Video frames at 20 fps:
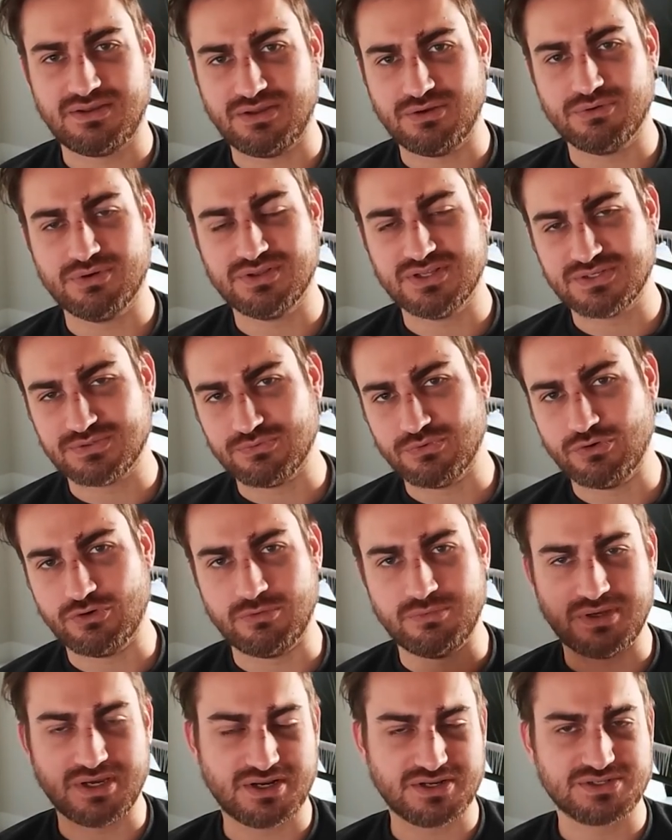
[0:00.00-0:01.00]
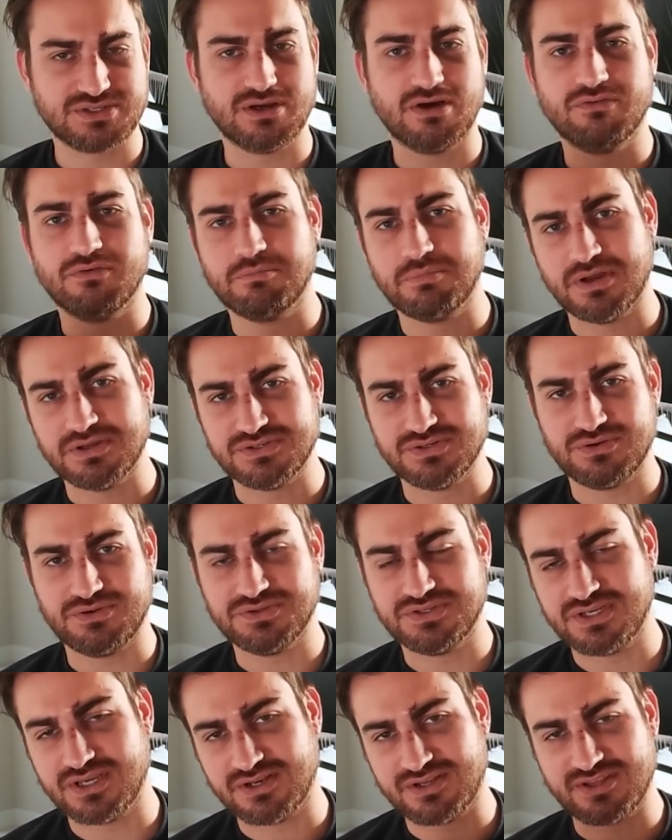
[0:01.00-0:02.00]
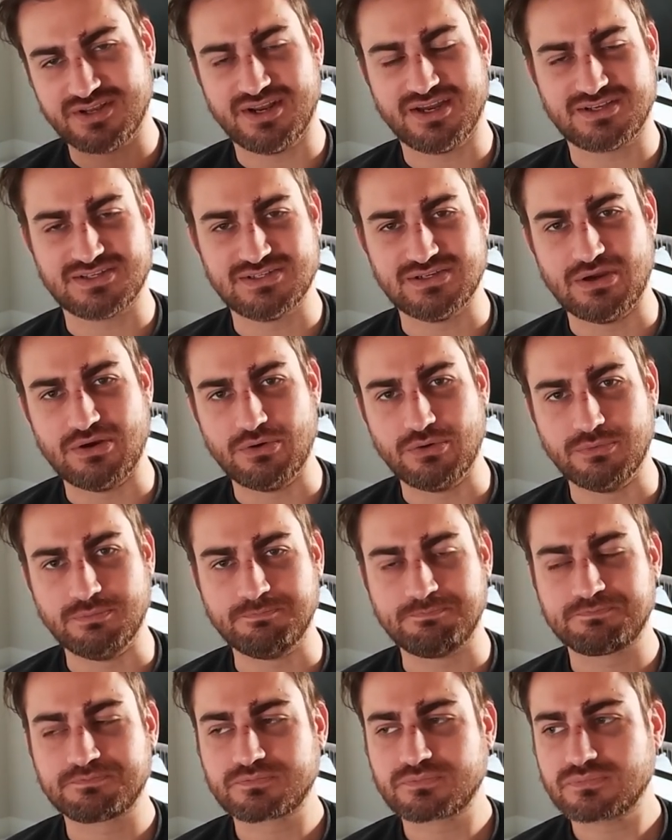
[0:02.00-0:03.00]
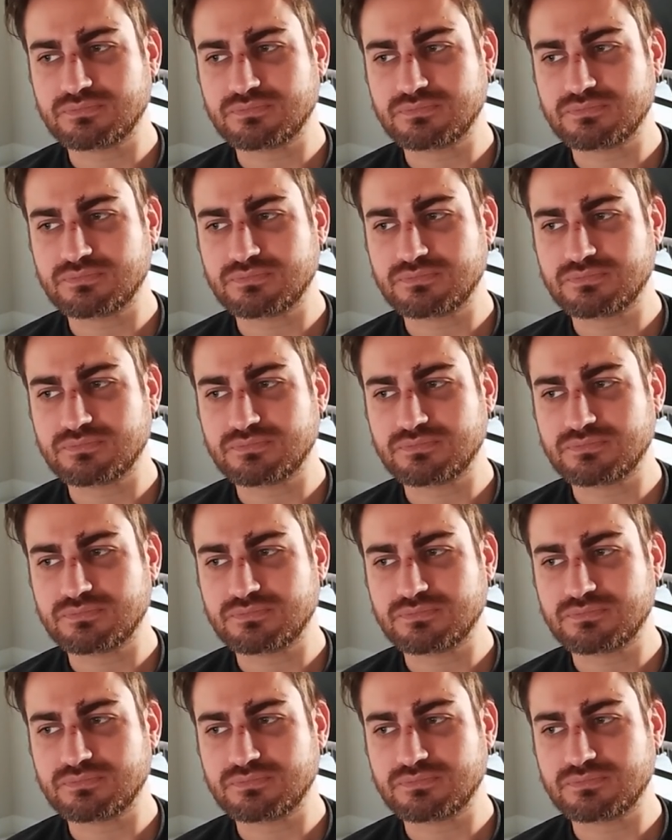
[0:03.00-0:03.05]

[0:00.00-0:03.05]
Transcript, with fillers: you're in this room you got to solve a puzzle to get to the next zone